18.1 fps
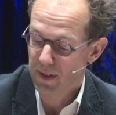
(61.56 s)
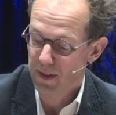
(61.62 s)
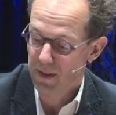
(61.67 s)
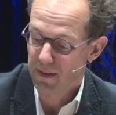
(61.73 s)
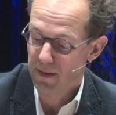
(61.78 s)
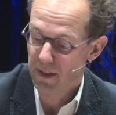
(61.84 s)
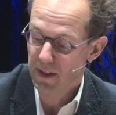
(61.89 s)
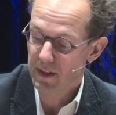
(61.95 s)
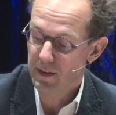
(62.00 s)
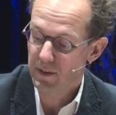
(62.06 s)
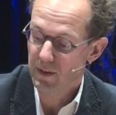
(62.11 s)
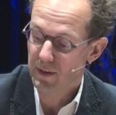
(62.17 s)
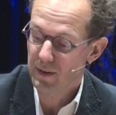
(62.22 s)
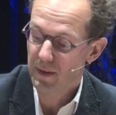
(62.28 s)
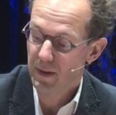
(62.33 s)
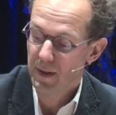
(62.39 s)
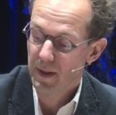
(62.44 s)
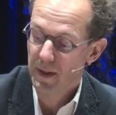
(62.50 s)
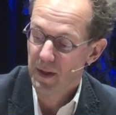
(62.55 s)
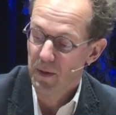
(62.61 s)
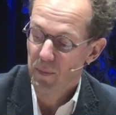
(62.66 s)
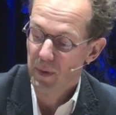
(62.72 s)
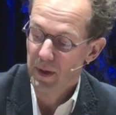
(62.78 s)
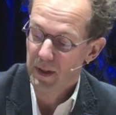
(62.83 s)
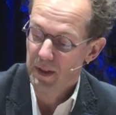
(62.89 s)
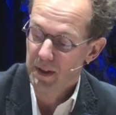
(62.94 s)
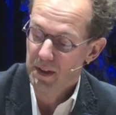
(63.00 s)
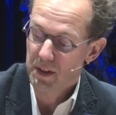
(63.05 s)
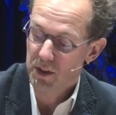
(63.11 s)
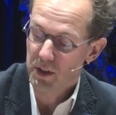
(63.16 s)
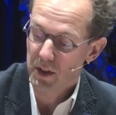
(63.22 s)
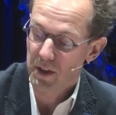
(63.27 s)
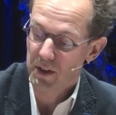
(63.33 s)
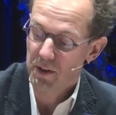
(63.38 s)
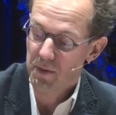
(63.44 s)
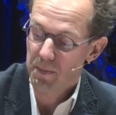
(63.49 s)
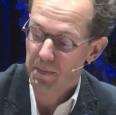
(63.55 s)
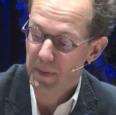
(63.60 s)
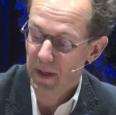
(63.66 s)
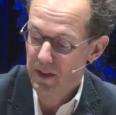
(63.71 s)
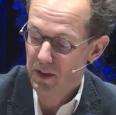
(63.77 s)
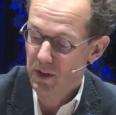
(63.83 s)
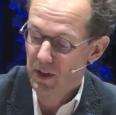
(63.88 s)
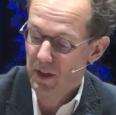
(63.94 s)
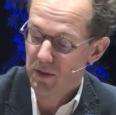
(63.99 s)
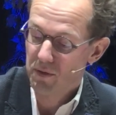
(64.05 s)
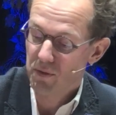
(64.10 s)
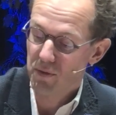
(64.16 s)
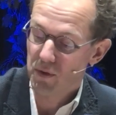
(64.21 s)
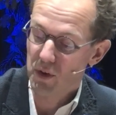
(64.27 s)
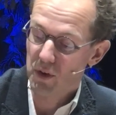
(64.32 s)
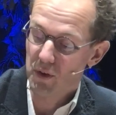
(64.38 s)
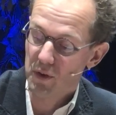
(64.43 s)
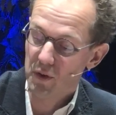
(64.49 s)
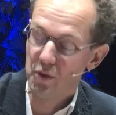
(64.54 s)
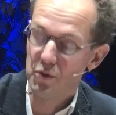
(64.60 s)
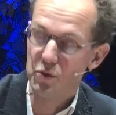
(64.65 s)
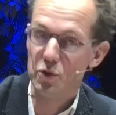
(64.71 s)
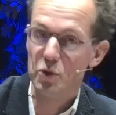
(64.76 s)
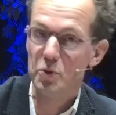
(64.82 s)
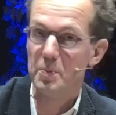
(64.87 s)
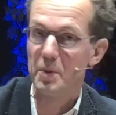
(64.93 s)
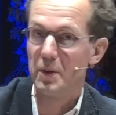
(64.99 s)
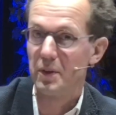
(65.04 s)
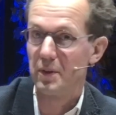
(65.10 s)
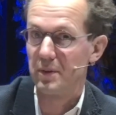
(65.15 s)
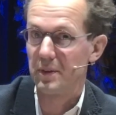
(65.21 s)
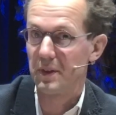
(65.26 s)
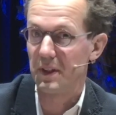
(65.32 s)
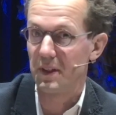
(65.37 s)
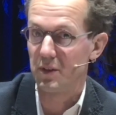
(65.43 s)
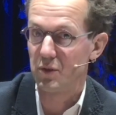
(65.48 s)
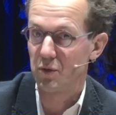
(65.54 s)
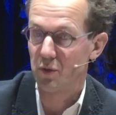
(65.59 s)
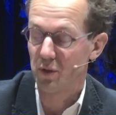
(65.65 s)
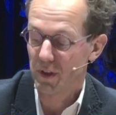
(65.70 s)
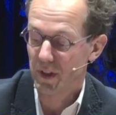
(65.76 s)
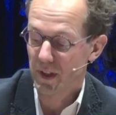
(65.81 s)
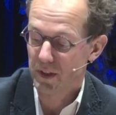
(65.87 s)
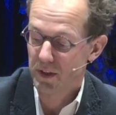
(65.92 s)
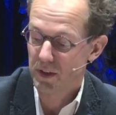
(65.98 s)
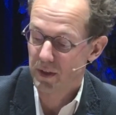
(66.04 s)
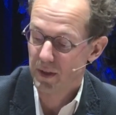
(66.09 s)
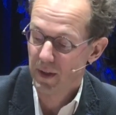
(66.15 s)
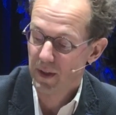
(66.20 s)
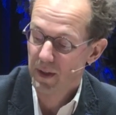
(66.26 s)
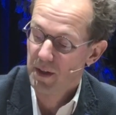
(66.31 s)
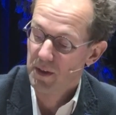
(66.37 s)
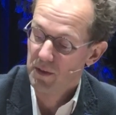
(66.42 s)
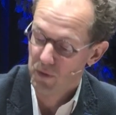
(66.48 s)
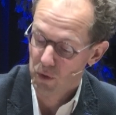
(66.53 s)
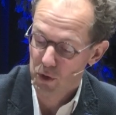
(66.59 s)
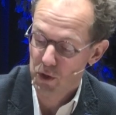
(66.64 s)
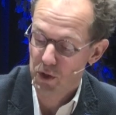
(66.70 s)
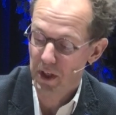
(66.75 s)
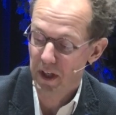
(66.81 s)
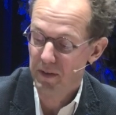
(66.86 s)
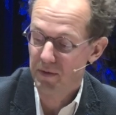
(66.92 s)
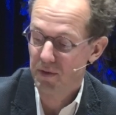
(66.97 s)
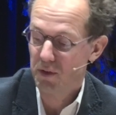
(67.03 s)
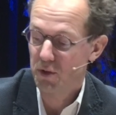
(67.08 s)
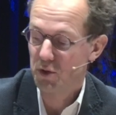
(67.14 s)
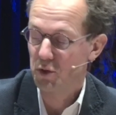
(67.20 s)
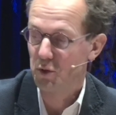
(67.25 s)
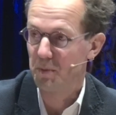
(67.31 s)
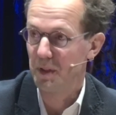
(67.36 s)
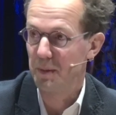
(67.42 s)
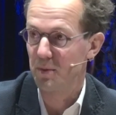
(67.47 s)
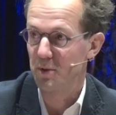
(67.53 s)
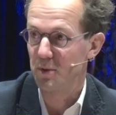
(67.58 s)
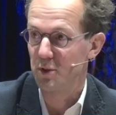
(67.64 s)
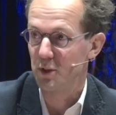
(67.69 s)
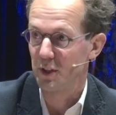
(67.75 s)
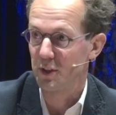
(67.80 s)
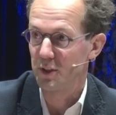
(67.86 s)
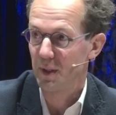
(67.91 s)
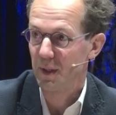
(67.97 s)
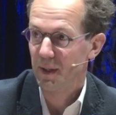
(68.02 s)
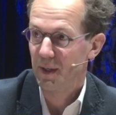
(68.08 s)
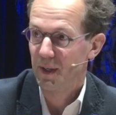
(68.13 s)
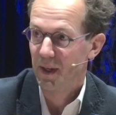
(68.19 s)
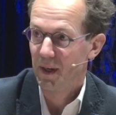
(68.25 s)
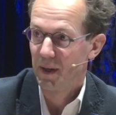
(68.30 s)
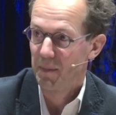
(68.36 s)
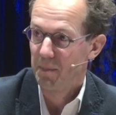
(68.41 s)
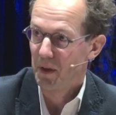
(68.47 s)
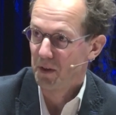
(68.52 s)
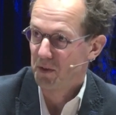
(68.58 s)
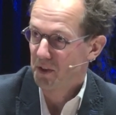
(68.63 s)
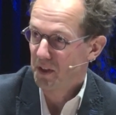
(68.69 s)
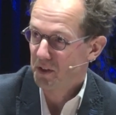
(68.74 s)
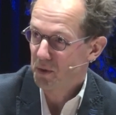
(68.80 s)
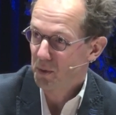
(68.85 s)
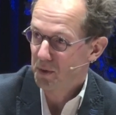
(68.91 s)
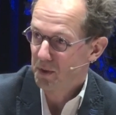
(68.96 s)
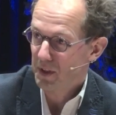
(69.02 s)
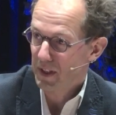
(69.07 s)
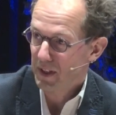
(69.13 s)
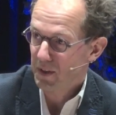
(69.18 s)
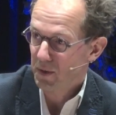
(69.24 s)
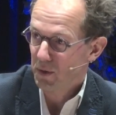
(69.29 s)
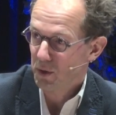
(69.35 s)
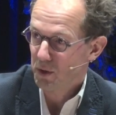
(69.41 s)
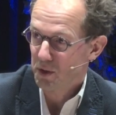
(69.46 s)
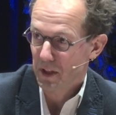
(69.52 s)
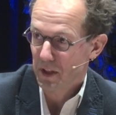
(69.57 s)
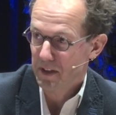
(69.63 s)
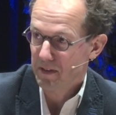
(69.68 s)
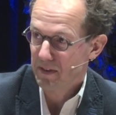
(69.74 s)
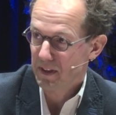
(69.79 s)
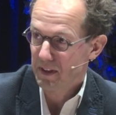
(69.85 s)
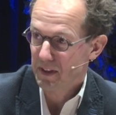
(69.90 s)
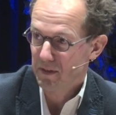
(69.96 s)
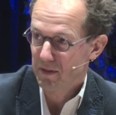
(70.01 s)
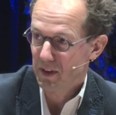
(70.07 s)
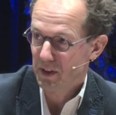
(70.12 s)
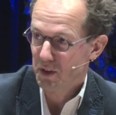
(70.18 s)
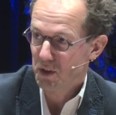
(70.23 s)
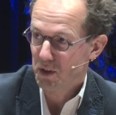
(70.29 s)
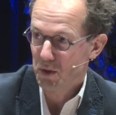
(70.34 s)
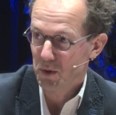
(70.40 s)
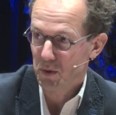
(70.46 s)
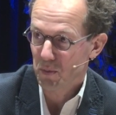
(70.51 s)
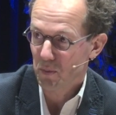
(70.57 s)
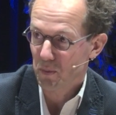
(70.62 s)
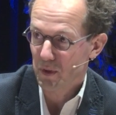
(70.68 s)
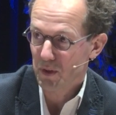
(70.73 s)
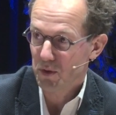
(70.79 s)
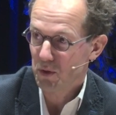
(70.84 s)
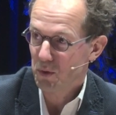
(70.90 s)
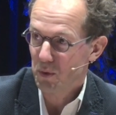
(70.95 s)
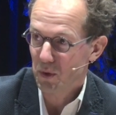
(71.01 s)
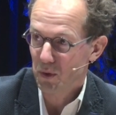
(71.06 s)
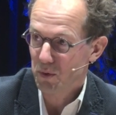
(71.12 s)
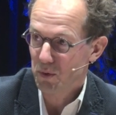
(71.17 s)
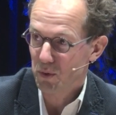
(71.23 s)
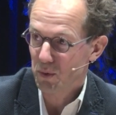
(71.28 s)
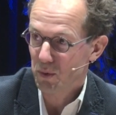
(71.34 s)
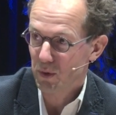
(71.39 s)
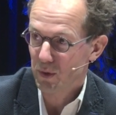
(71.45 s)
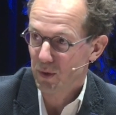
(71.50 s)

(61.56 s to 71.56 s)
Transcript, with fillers: Drachten, where he designed packaging for consumer electronics, for shavers to be precise. Mart, did you take your shaving device with you on tour?